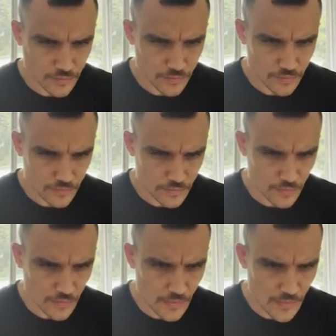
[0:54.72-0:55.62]
Jab
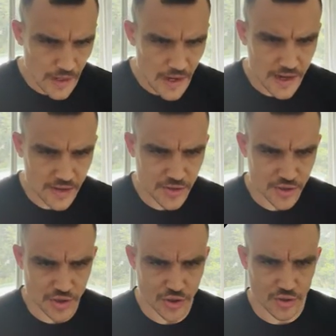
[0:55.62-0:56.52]
again from
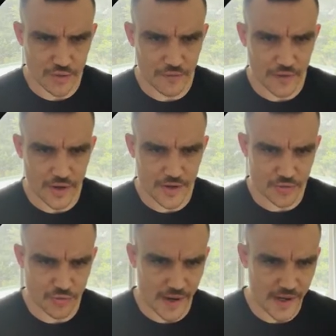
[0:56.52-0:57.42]
Harrison just trying to find
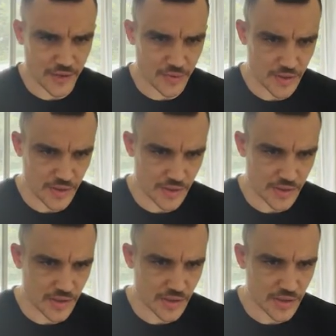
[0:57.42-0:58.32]
his range with
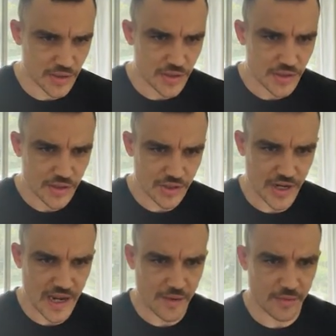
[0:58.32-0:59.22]
his
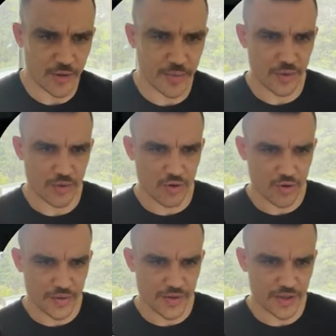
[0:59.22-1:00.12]
jab. A little bit of
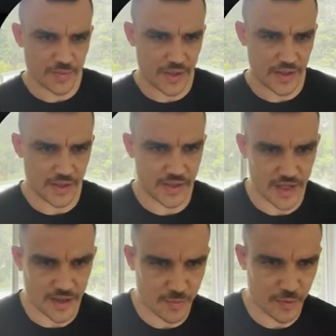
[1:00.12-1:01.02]
awkwardness being the
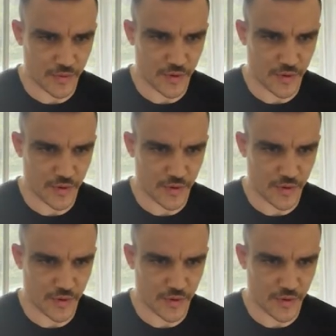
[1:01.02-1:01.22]
southpaw